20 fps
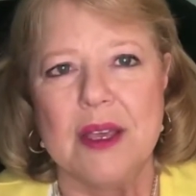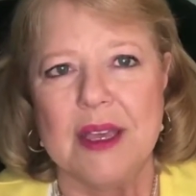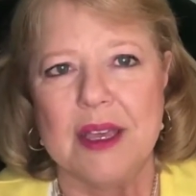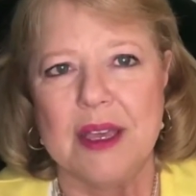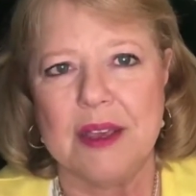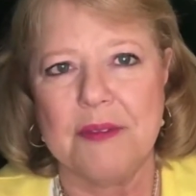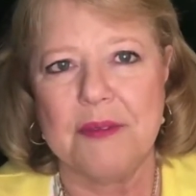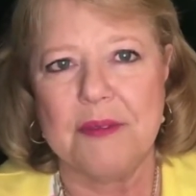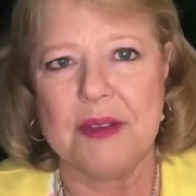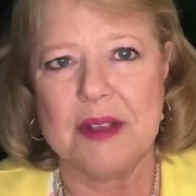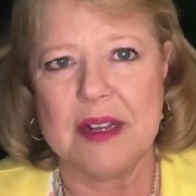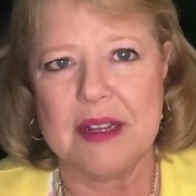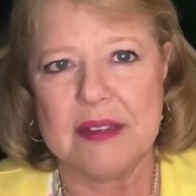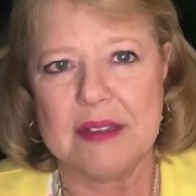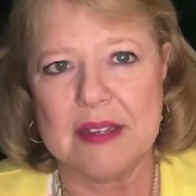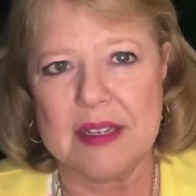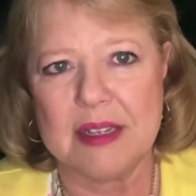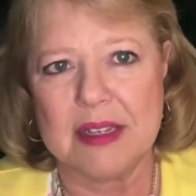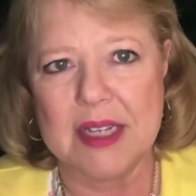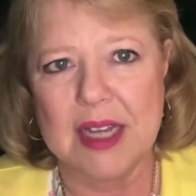If it
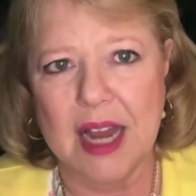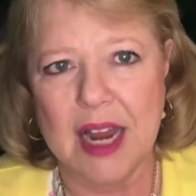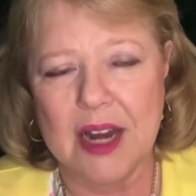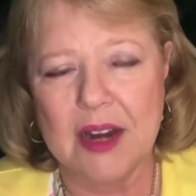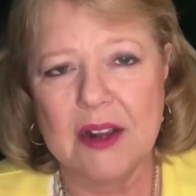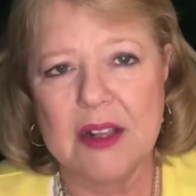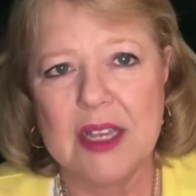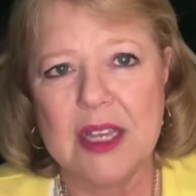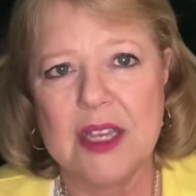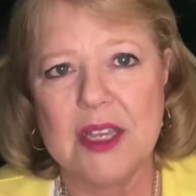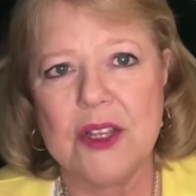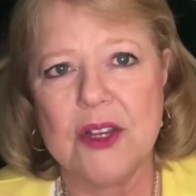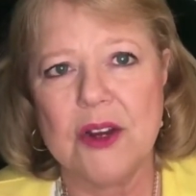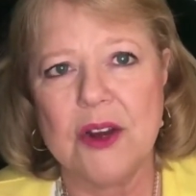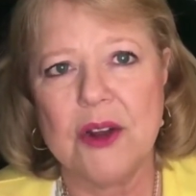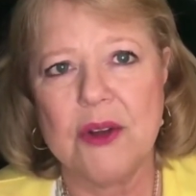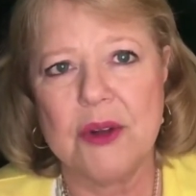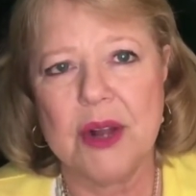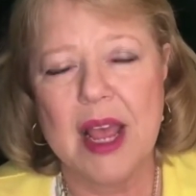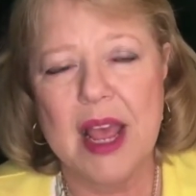is entirely in
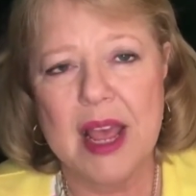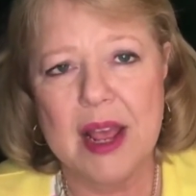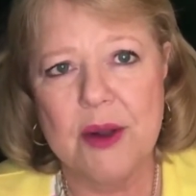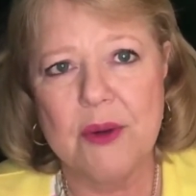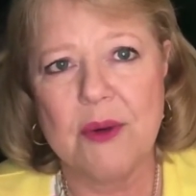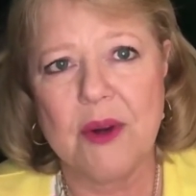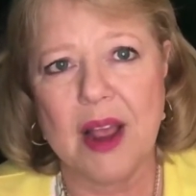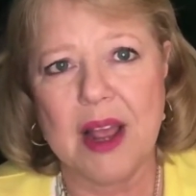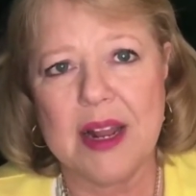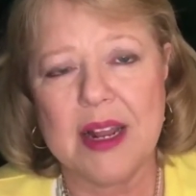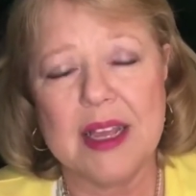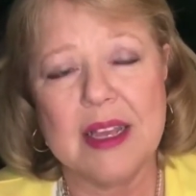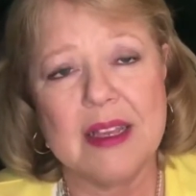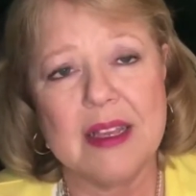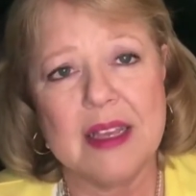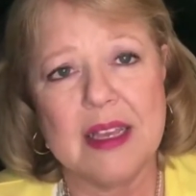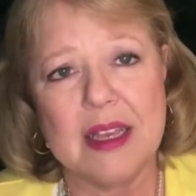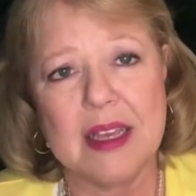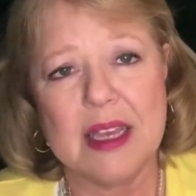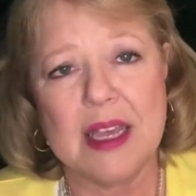your own handwriting,
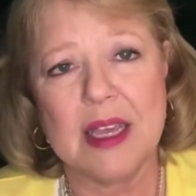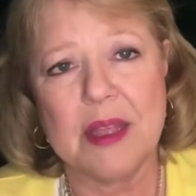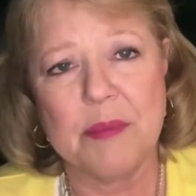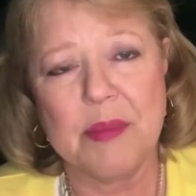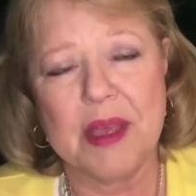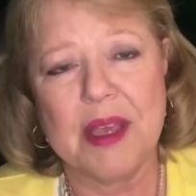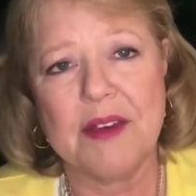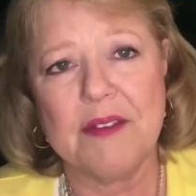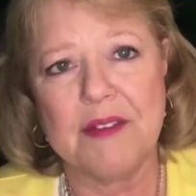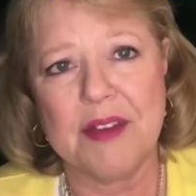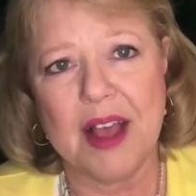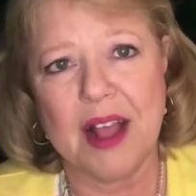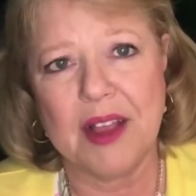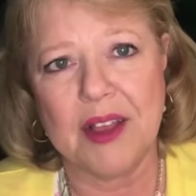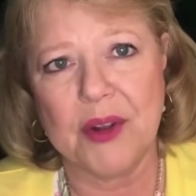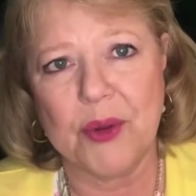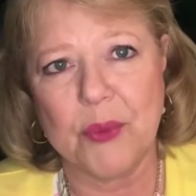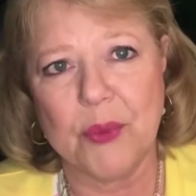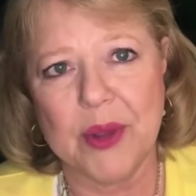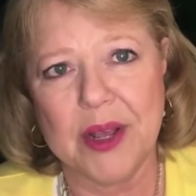it can be a
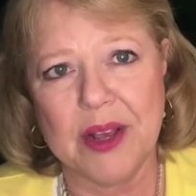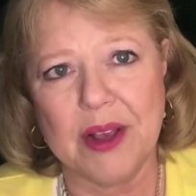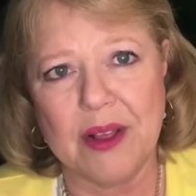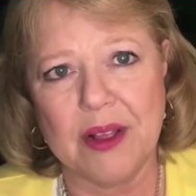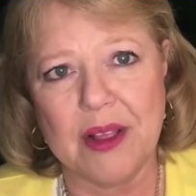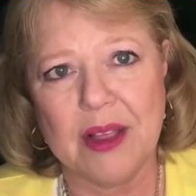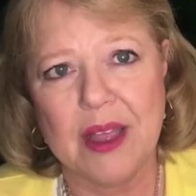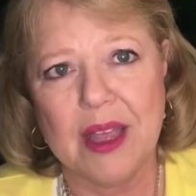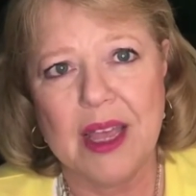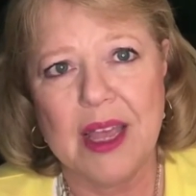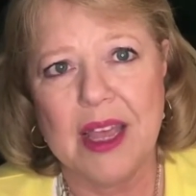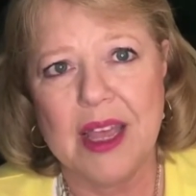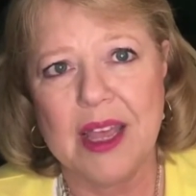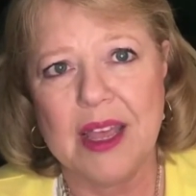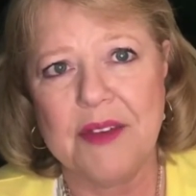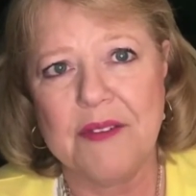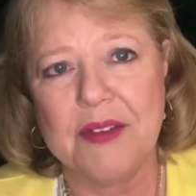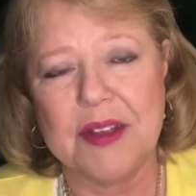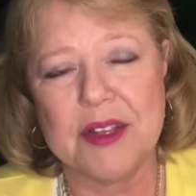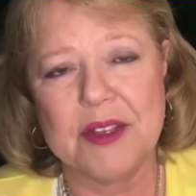valid will.
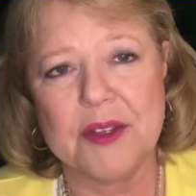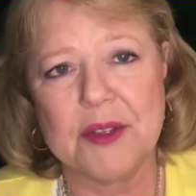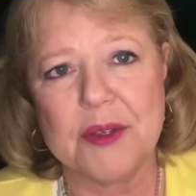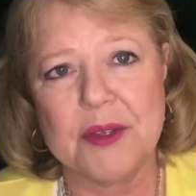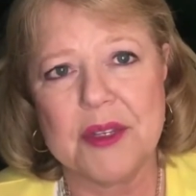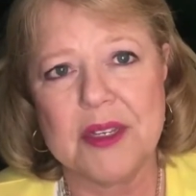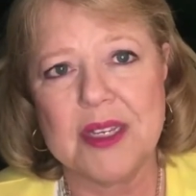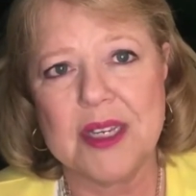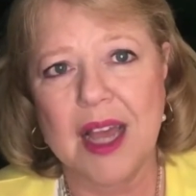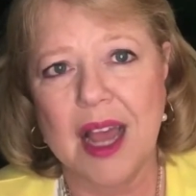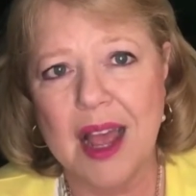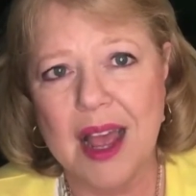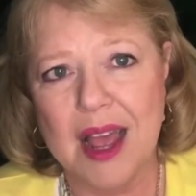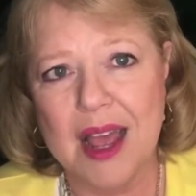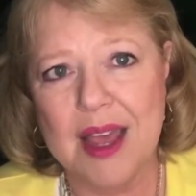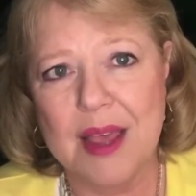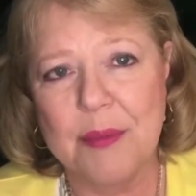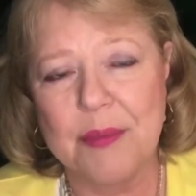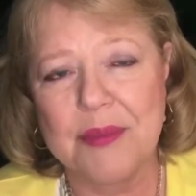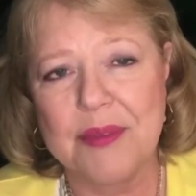If it's
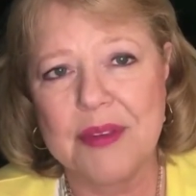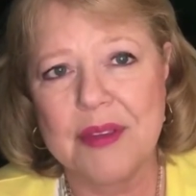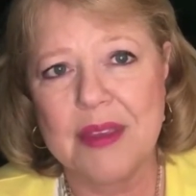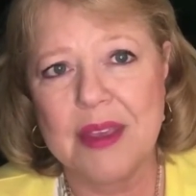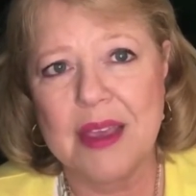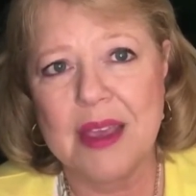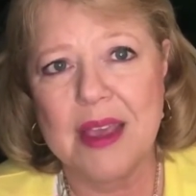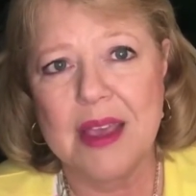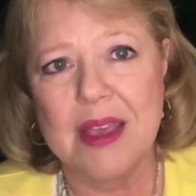typed,